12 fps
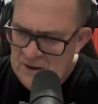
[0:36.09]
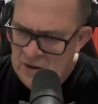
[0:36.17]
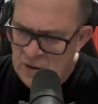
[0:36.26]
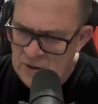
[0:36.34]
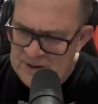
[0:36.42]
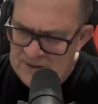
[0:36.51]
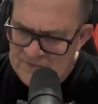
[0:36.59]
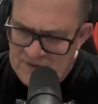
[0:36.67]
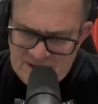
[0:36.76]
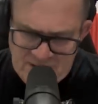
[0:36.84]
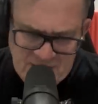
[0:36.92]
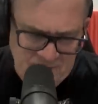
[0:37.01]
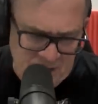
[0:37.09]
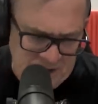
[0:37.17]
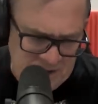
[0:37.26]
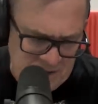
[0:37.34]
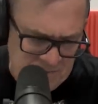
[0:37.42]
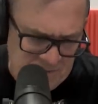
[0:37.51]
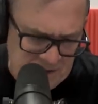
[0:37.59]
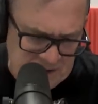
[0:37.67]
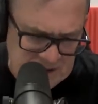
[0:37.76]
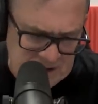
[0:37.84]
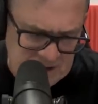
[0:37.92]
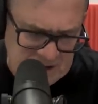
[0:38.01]
who have been funded by
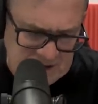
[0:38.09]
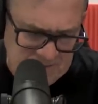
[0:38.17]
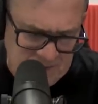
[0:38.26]
universities,